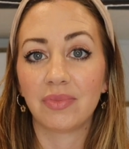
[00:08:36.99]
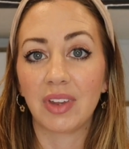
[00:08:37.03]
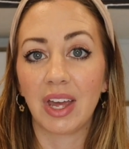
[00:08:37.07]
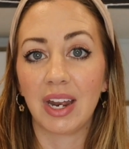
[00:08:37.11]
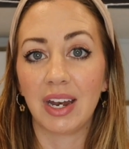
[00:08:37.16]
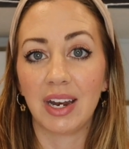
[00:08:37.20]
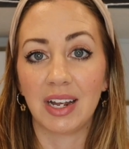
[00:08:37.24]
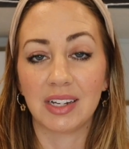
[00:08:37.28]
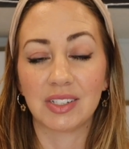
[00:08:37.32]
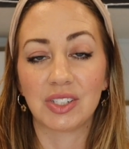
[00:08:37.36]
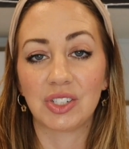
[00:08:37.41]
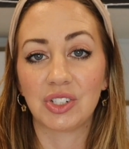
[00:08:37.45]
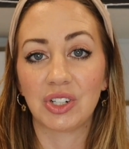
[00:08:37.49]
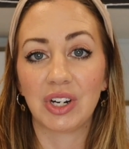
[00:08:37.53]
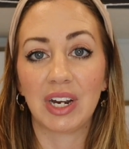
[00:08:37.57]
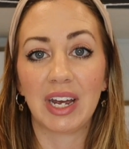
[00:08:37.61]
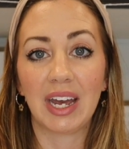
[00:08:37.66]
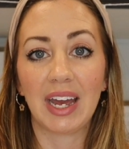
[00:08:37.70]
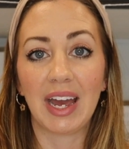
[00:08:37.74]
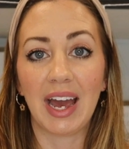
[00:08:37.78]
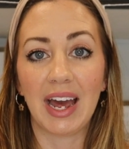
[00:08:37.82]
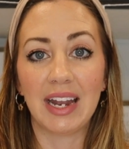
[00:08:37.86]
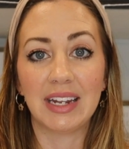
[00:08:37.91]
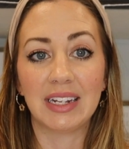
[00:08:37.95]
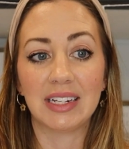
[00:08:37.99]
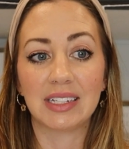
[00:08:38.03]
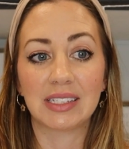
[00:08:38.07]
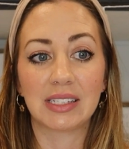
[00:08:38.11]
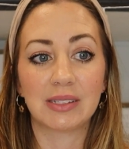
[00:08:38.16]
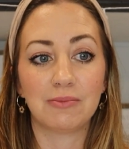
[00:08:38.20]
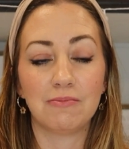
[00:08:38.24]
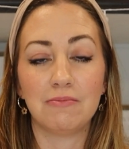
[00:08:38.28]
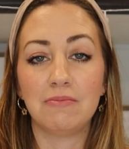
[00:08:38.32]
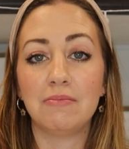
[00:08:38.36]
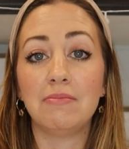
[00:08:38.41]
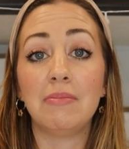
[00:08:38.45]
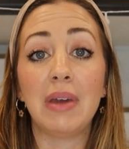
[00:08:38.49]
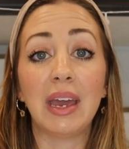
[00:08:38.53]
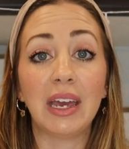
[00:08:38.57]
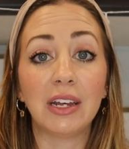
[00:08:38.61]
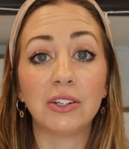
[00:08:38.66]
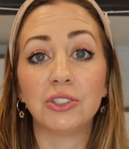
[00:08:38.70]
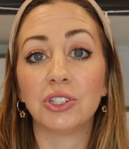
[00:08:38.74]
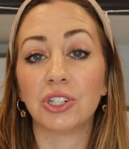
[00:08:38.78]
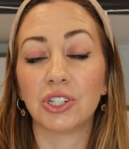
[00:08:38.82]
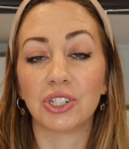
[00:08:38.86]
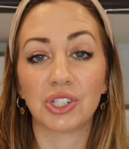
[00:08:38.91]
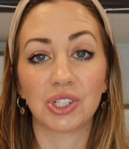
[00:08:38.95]
in history and this
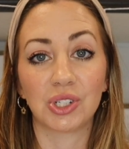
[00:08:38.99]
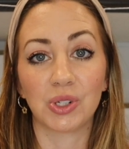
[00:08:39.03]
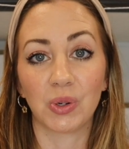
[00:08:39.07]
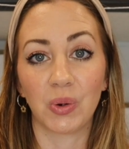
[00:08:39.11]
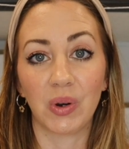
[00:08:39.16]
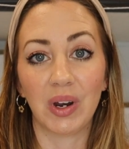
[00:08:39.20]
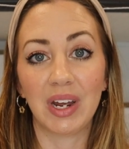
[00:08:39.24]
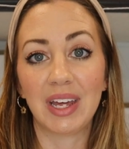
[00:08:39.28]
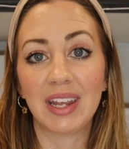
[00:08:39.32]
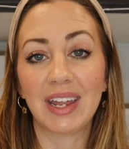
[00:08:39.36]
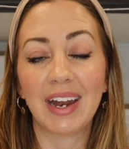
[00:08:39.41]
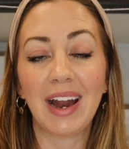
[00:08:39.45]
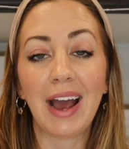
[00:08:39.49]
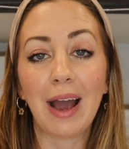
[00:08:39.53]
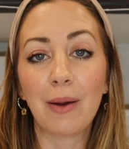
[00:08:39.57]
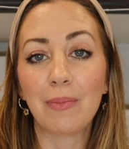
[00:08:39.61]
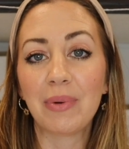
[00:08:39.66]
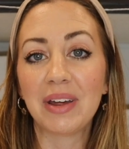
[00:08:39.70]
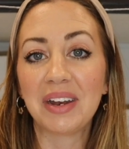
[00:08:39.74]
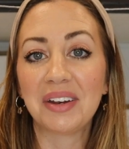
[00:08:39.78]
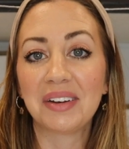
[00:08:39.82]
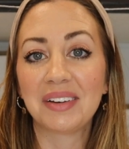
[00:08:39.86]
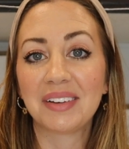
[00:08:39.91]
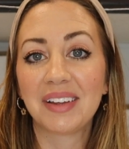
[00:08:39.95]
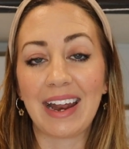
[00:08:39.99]
major story that happened.